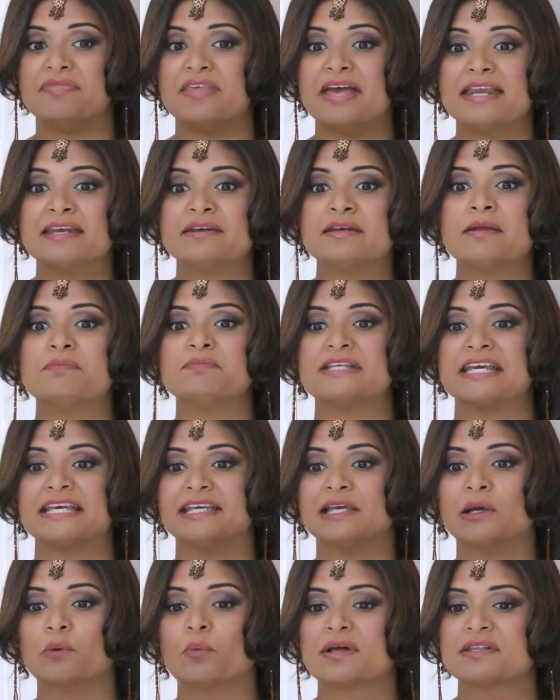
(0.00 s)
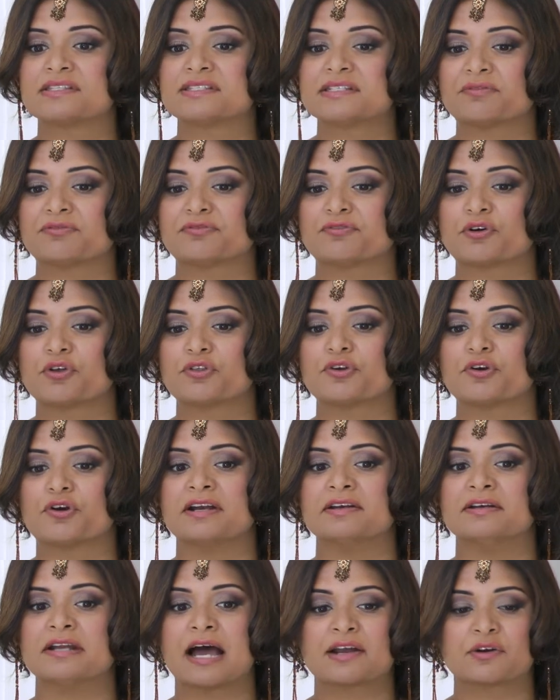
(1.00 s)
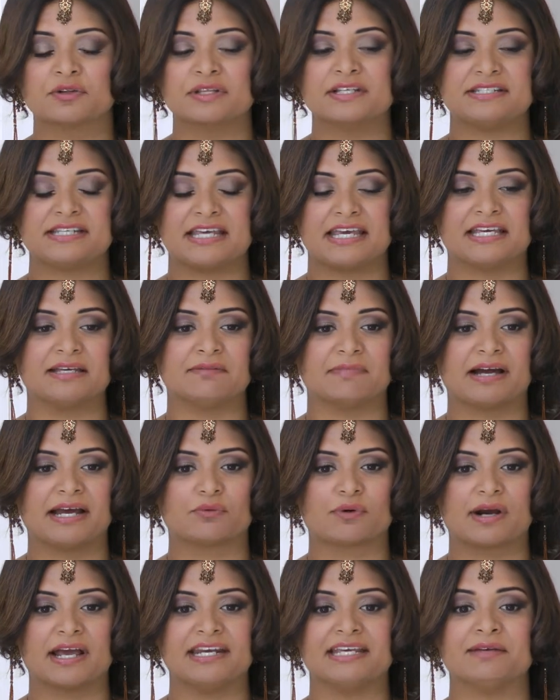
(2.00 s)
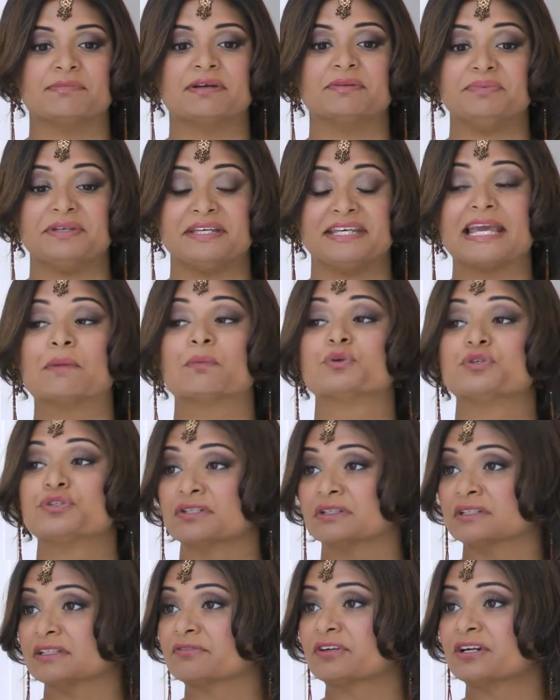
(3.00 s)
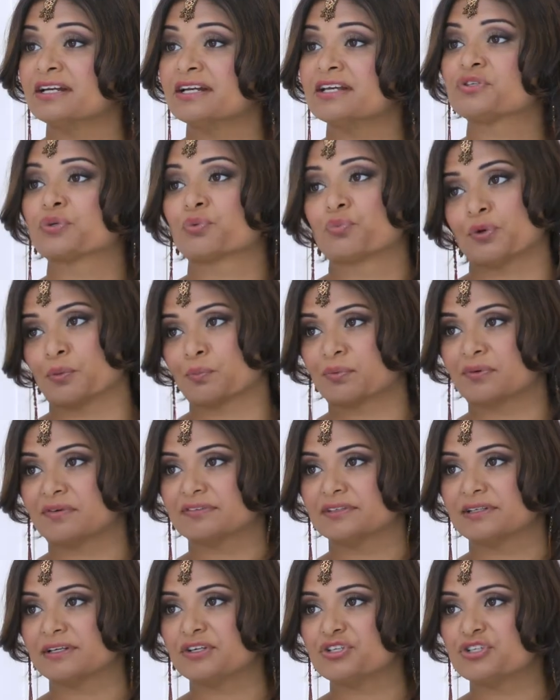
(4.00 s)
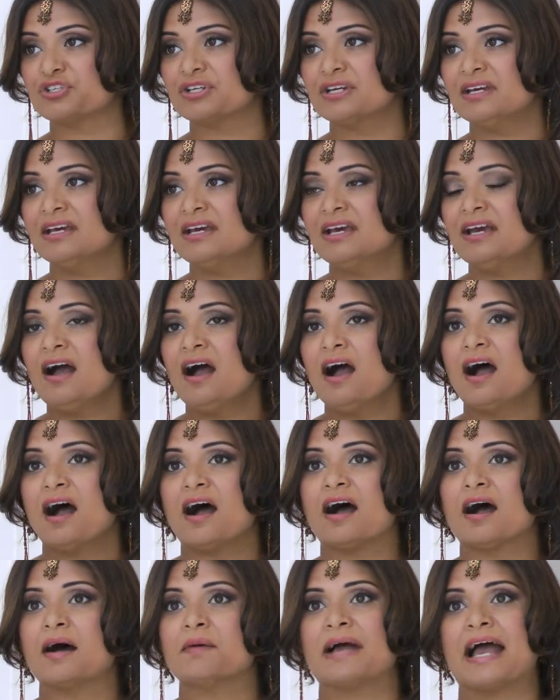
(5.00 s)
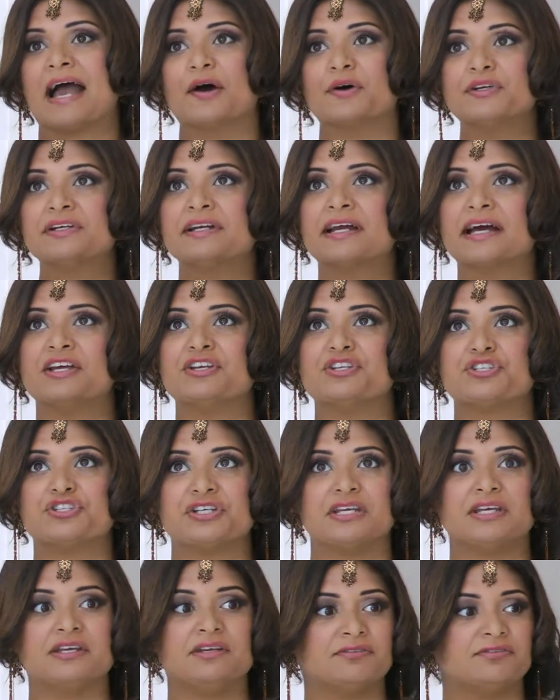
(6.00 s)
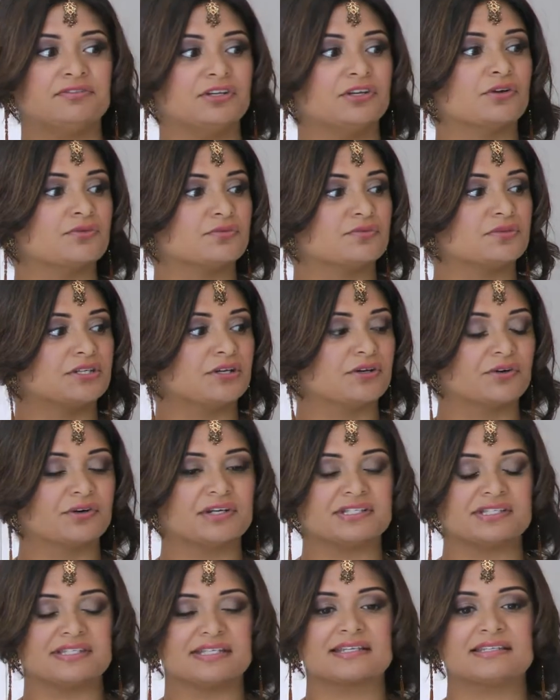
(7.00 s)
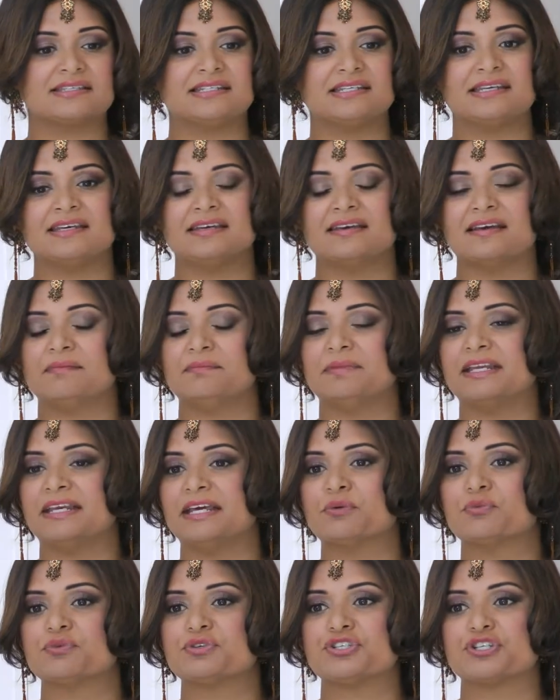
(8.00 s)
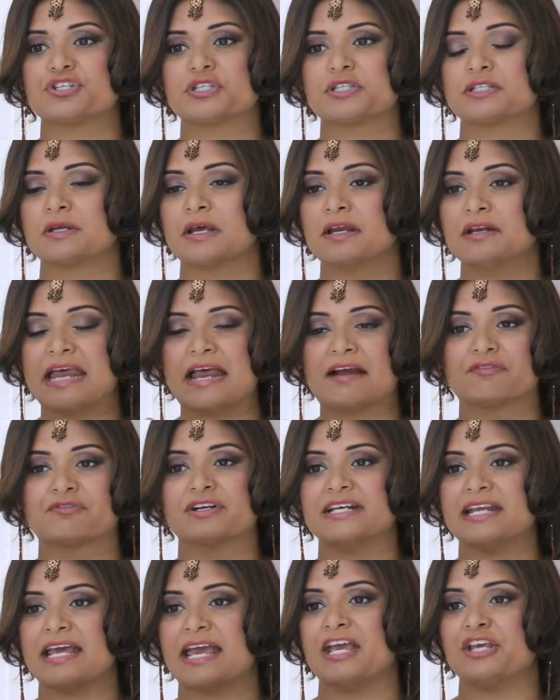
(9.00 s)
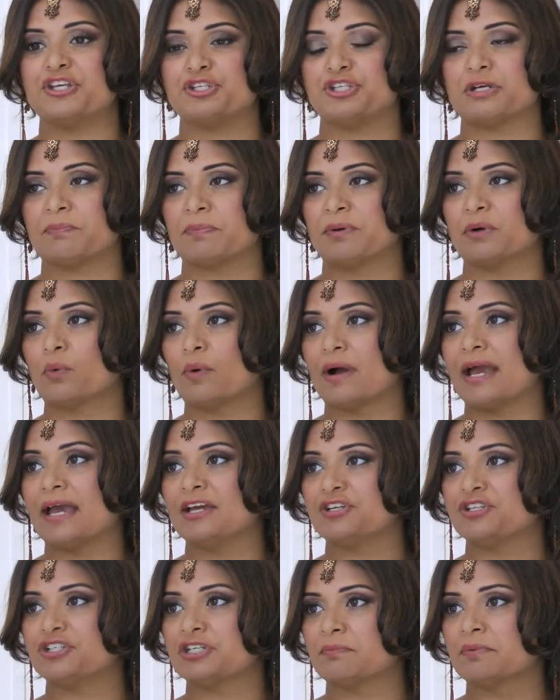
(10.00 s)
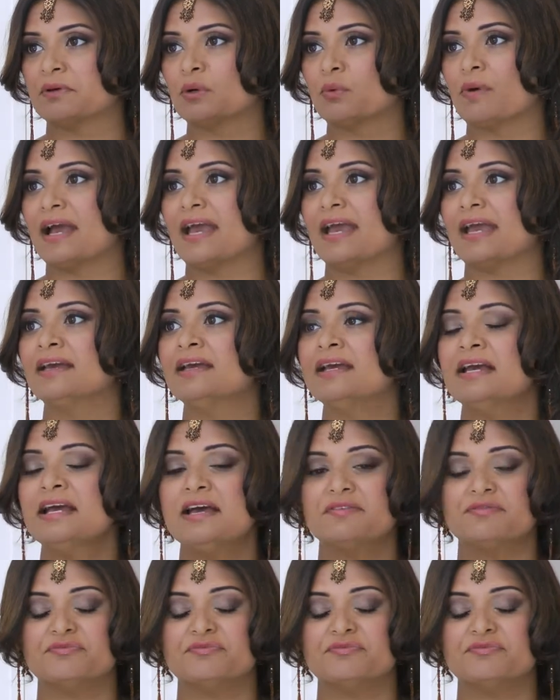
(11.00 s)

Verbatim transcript: then taking it one step further, and not only taking my writing, but being able to deliver it is a real privilege. Right. How did I achieve, 0 to 60? I mean, it was just every day chipping away.